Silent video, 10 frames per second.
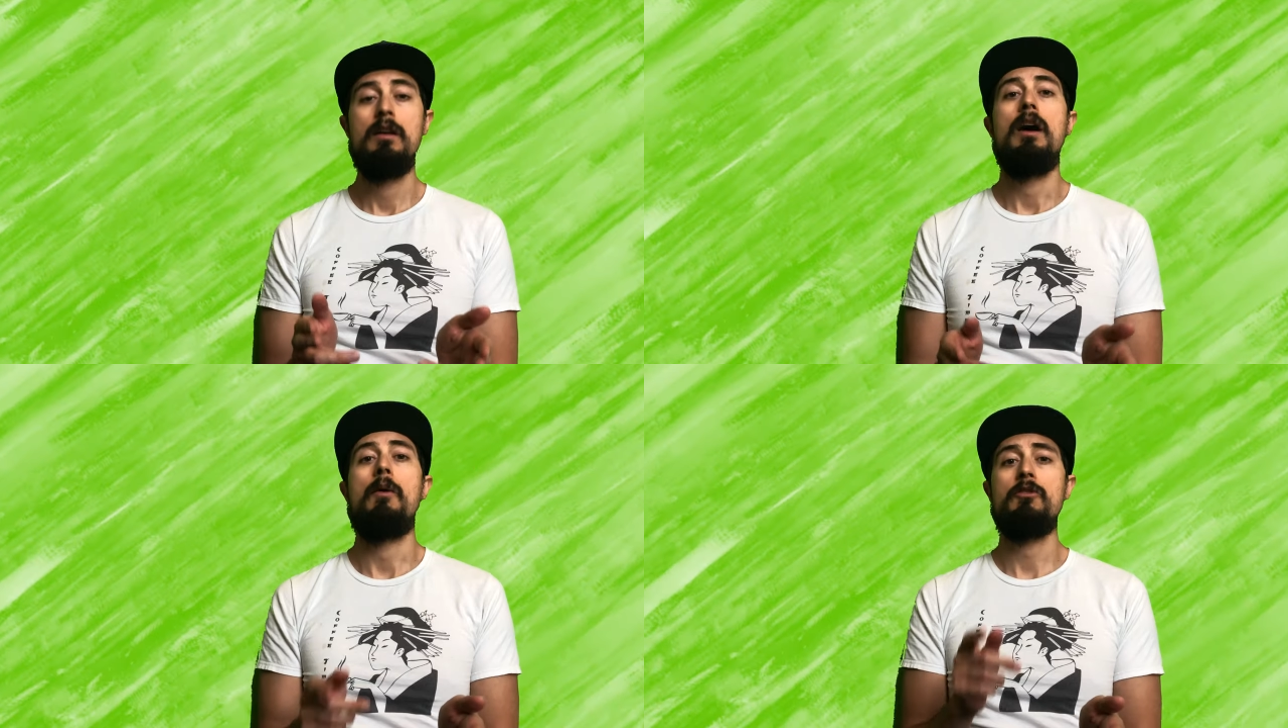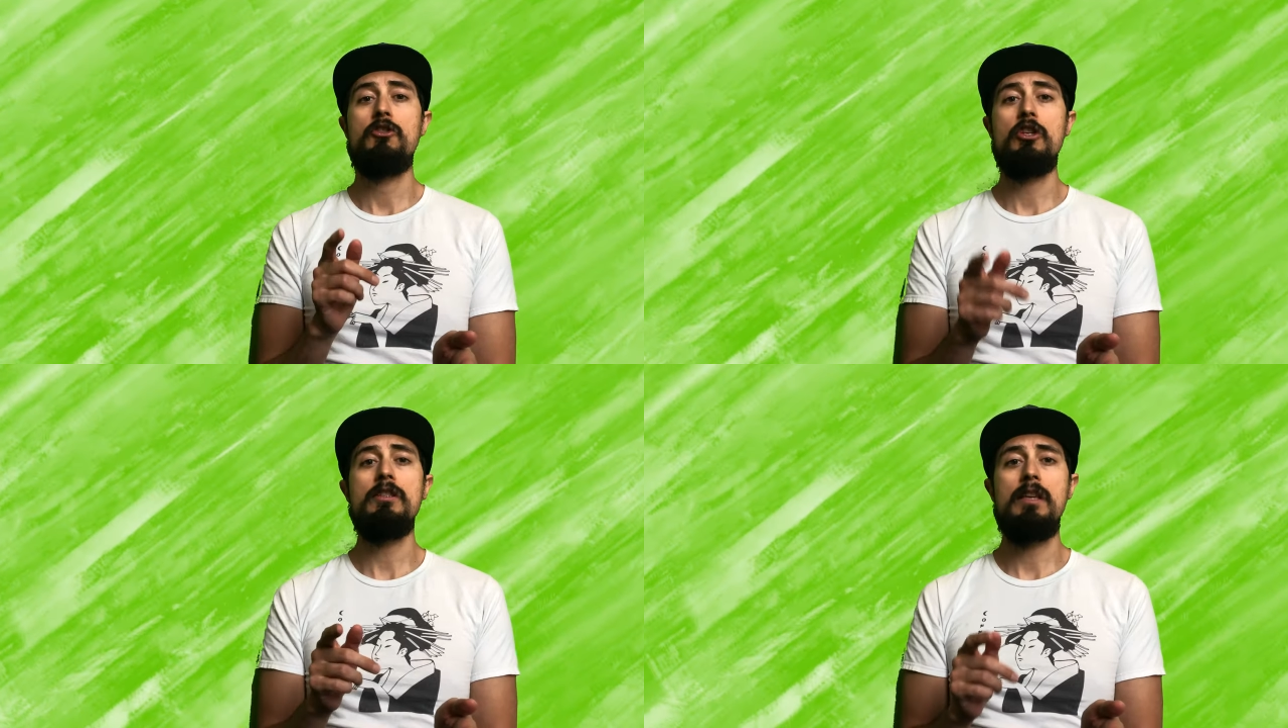I was
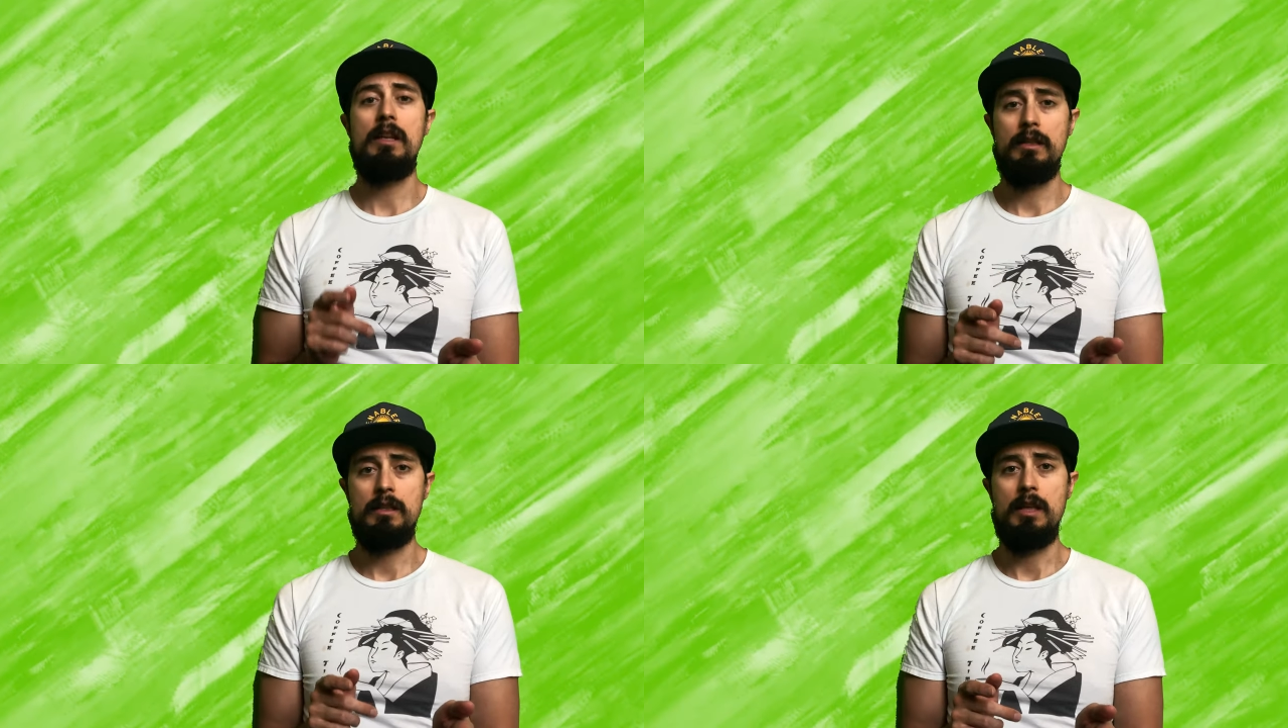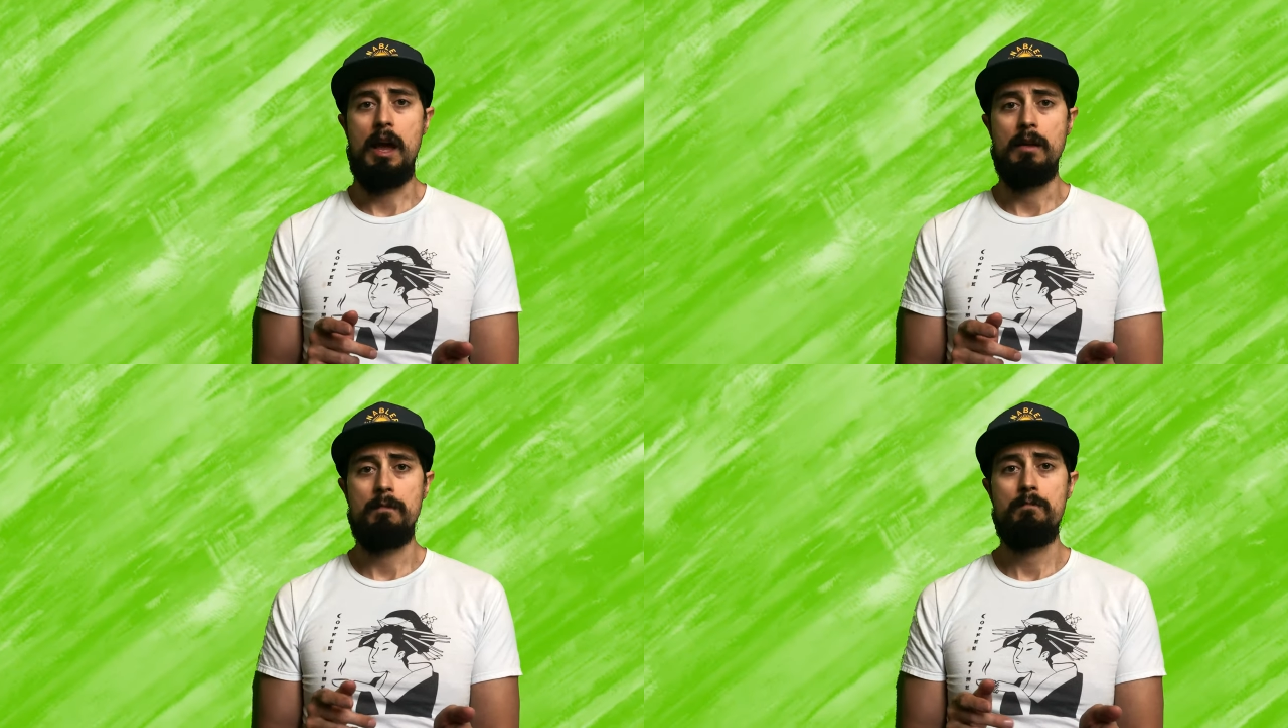just getting to
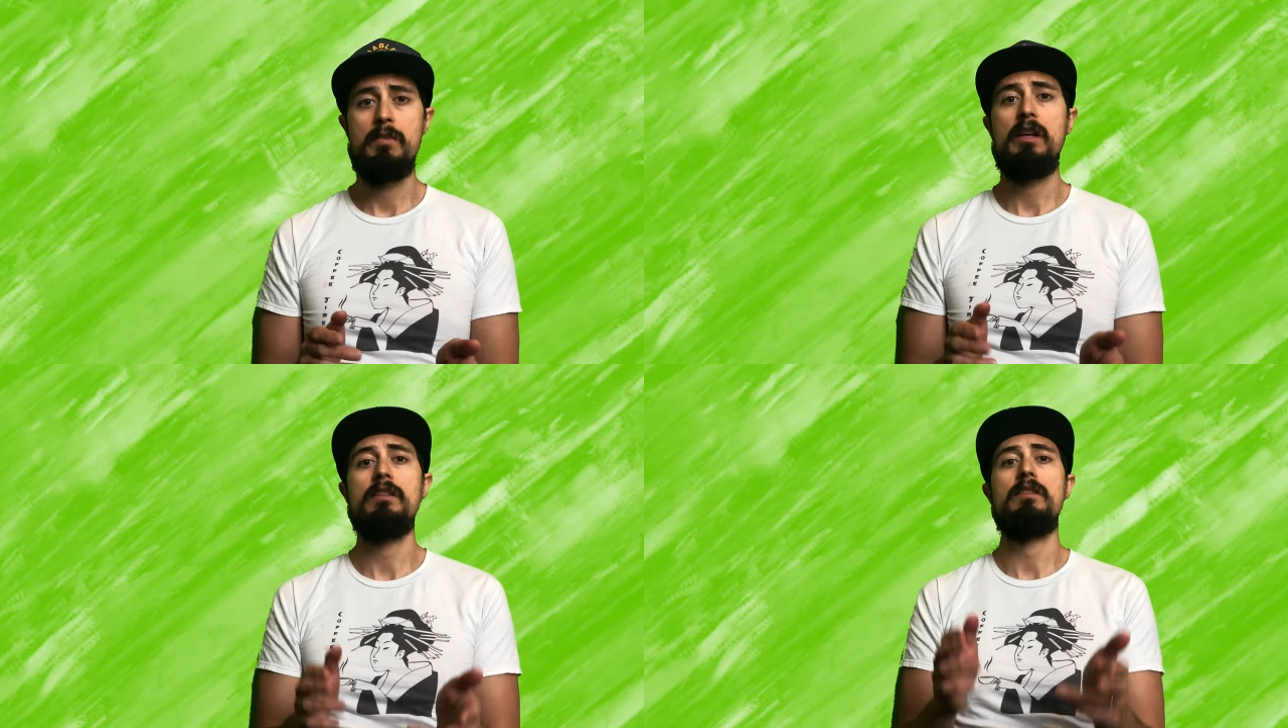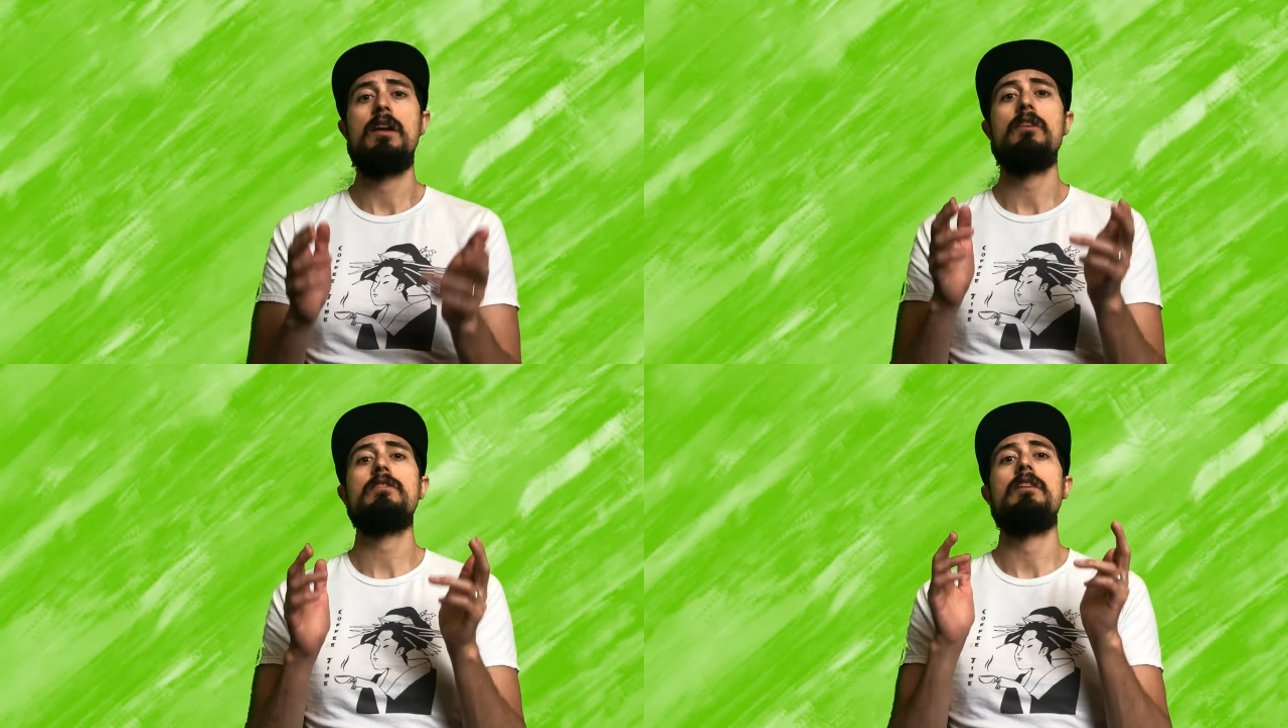that, because
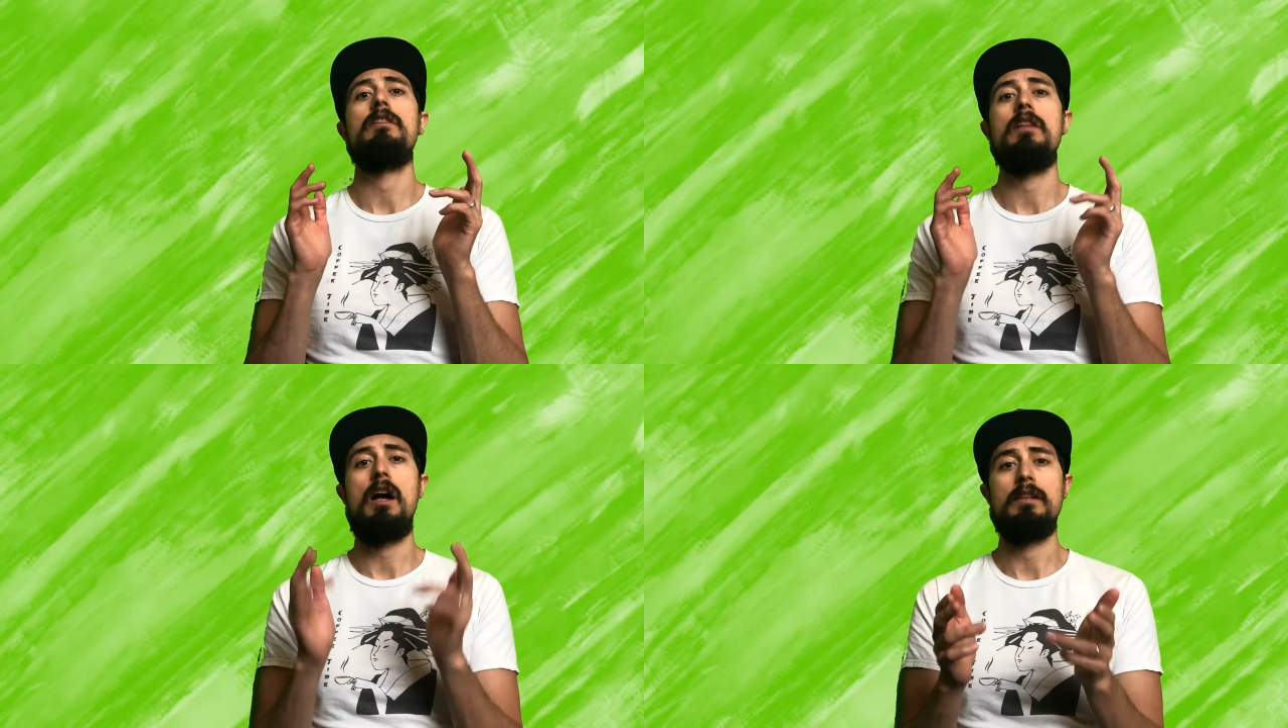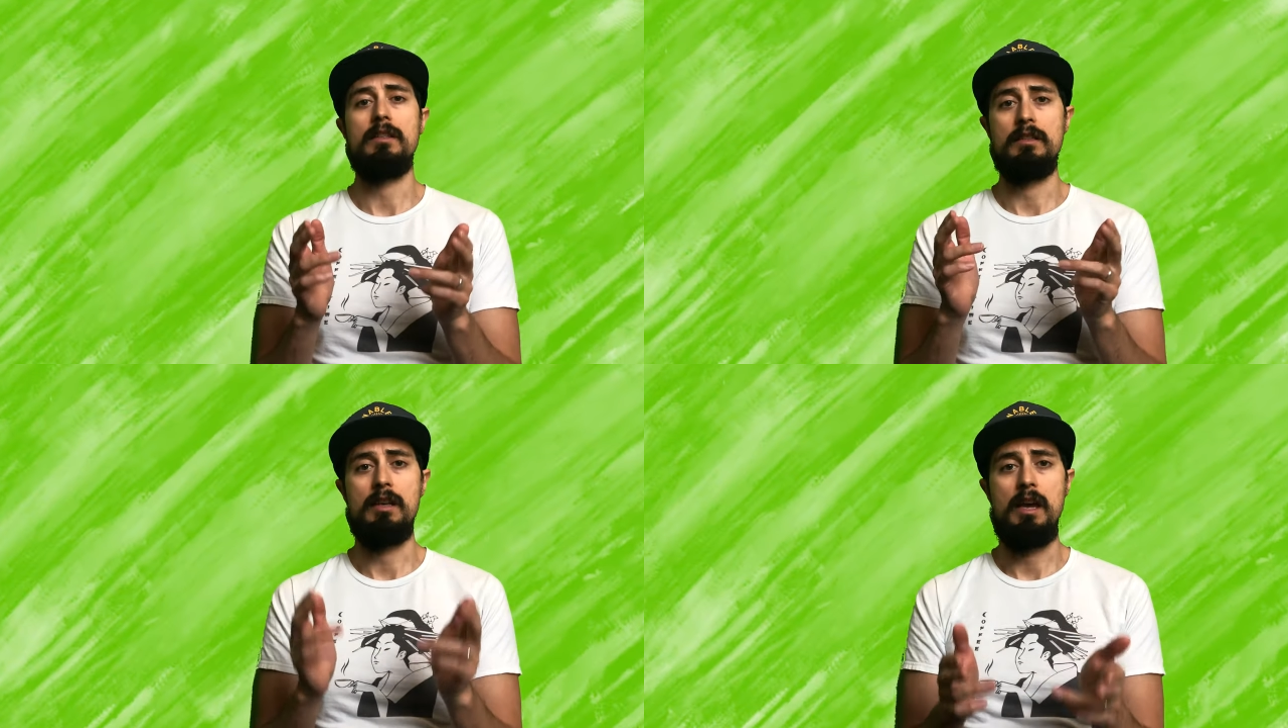there's a lot
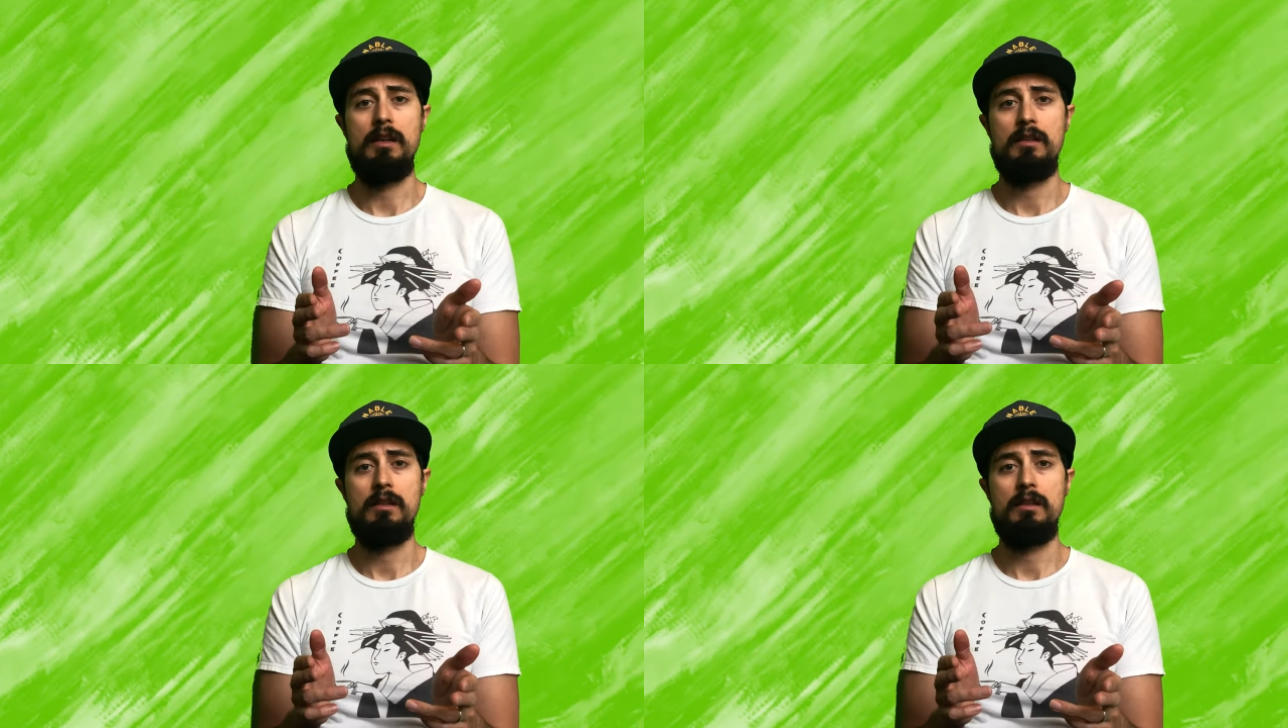to say.